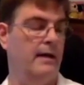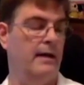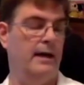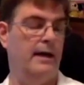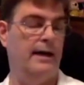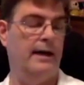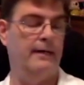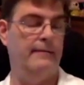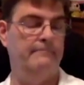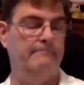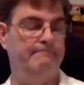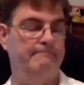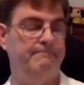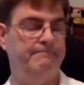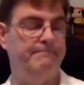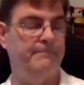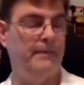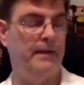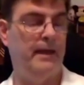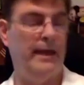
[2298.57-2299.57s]

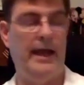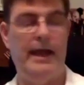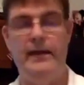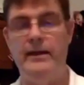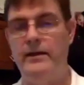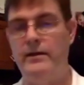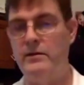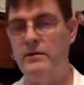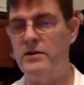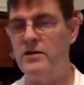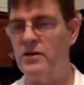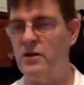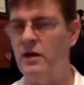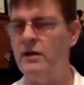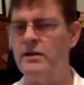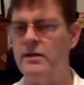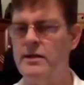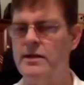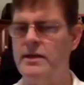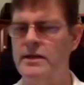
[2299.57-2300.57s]
And you'll
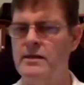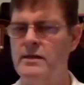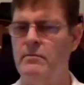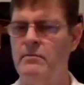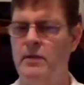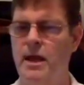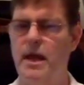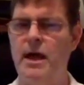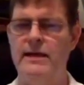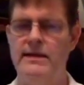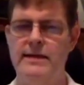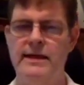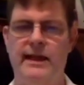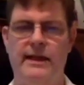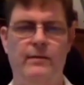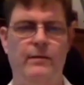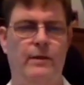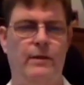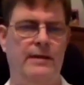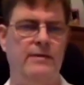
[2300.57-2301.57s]
start to see some lines
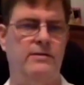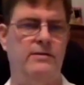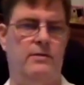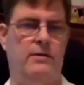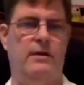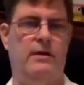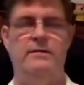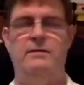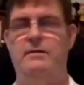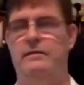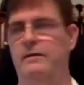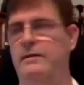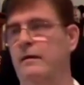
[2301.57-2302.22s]
at restaurants.